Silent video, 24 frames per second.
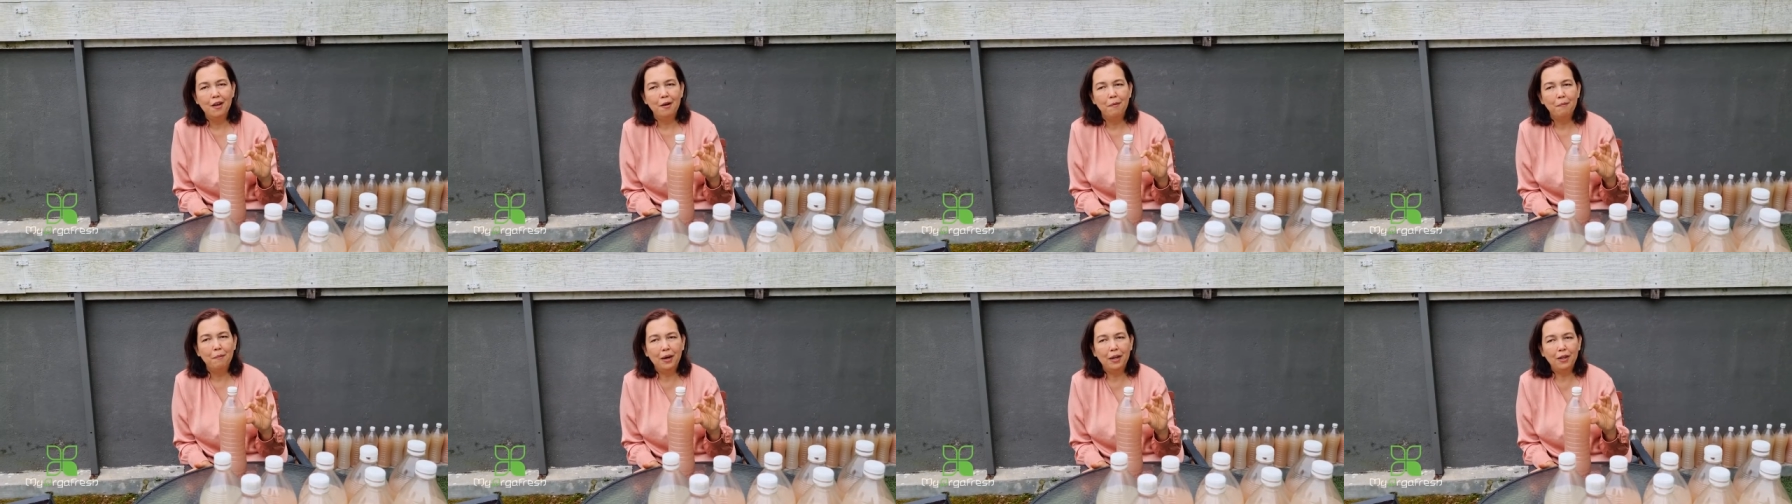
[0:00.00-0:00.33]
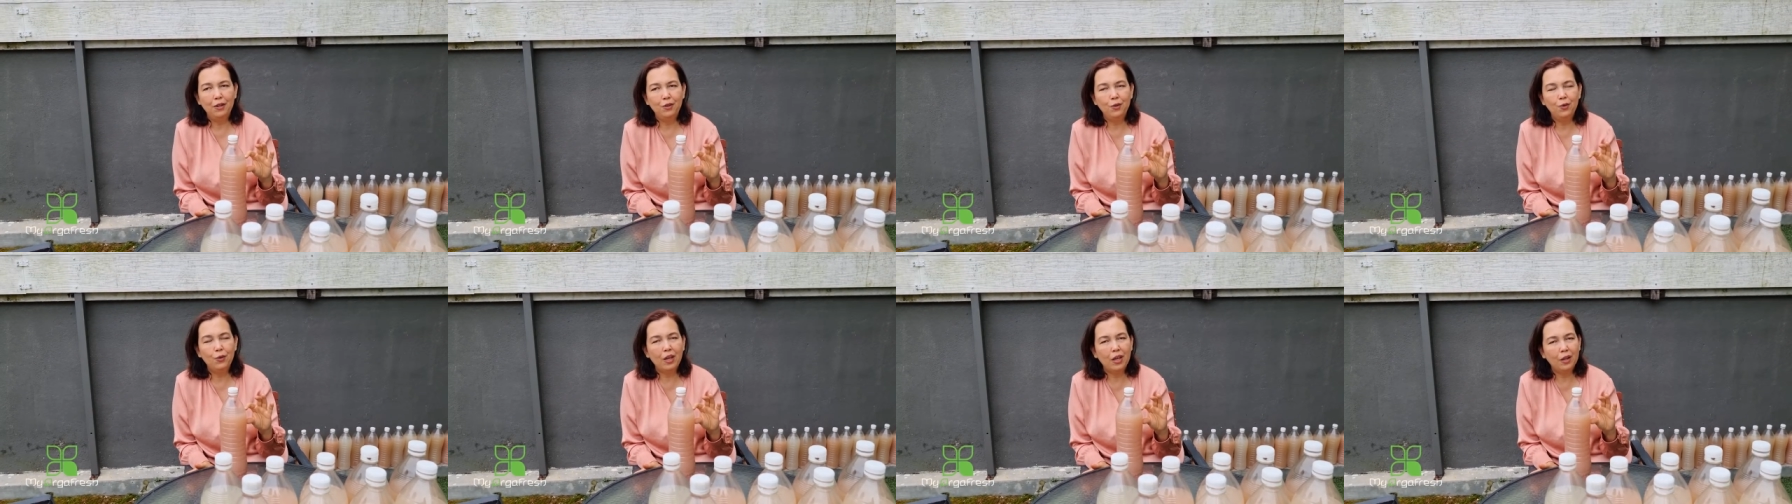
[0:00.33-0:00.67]
But
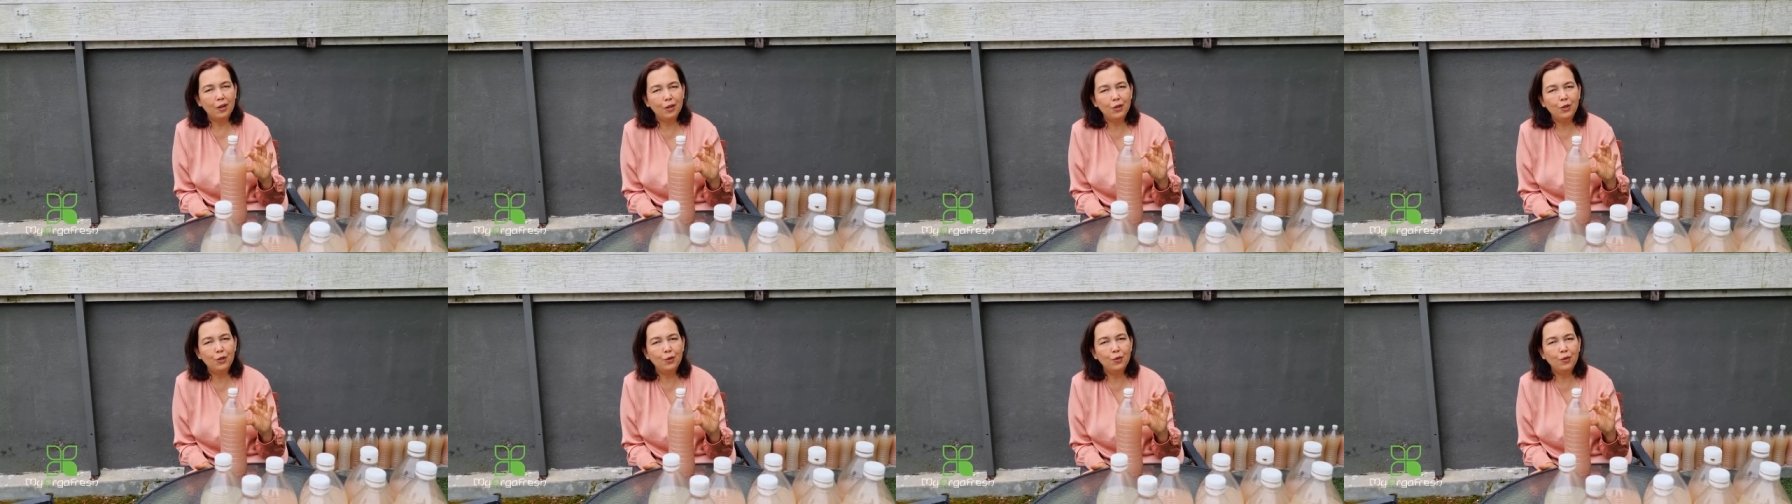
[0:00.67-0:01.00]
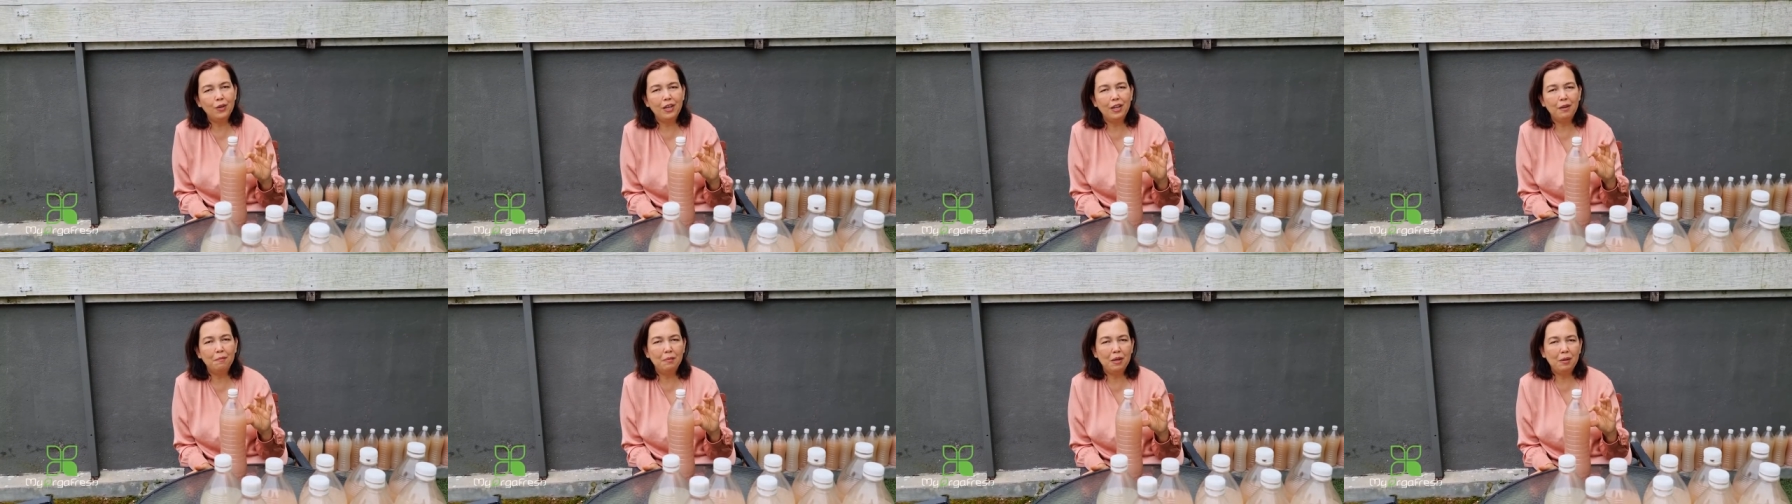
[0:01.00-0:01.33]
you cannot do
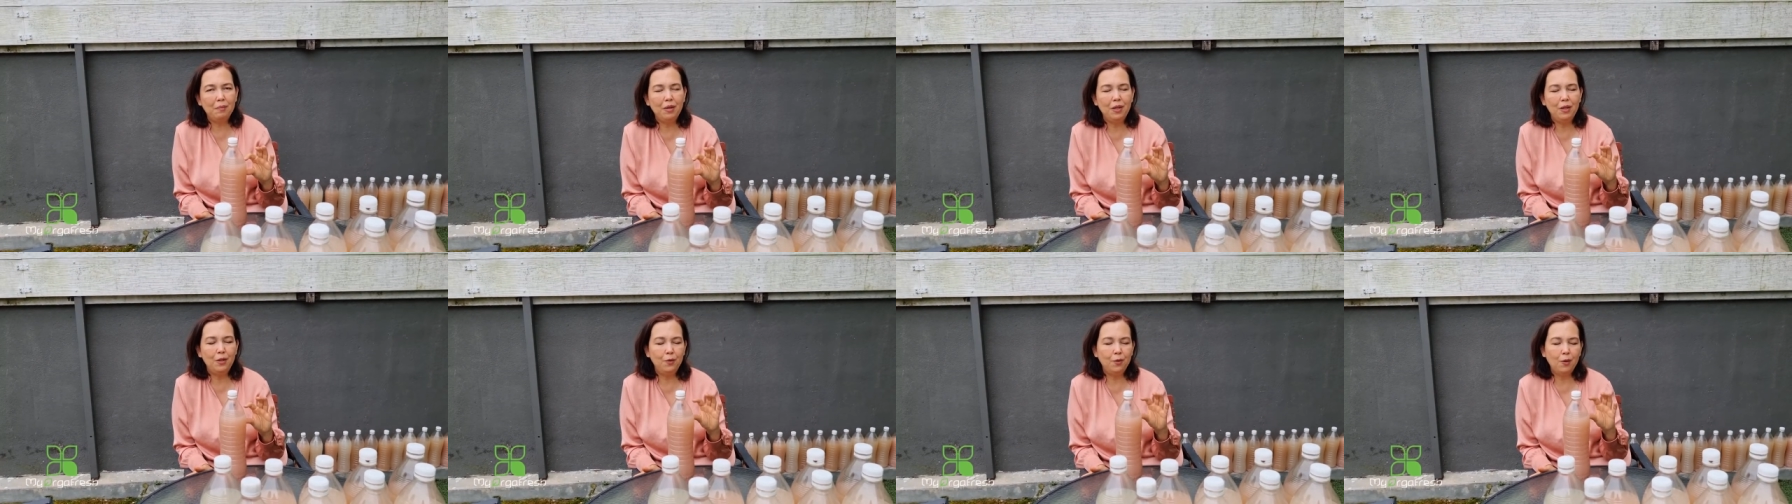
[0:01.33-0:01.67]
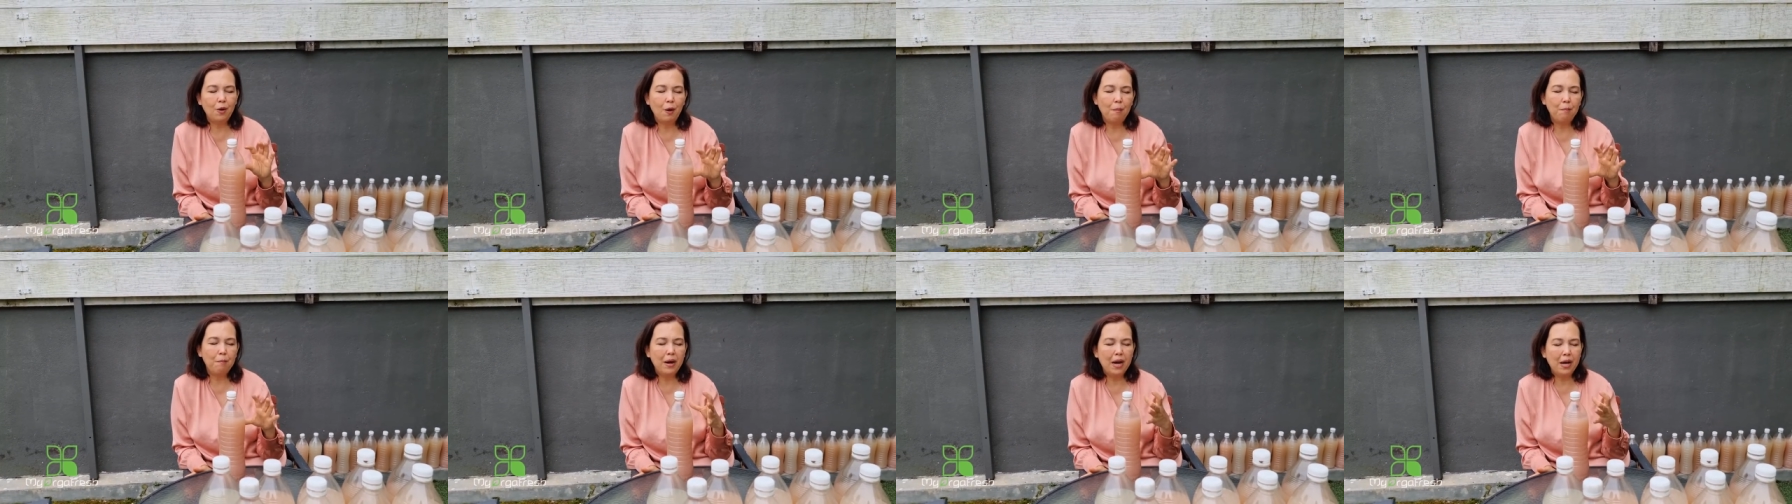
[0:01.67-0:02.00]
it, maybe you
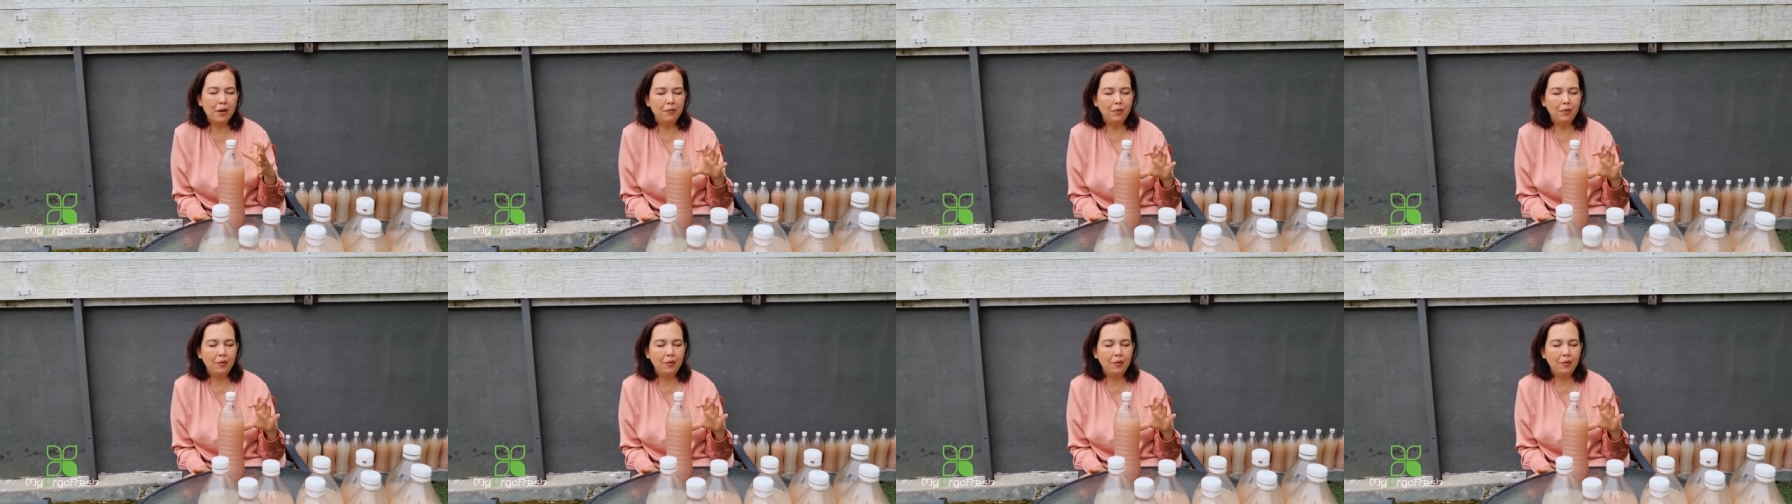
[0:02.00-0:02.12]
combine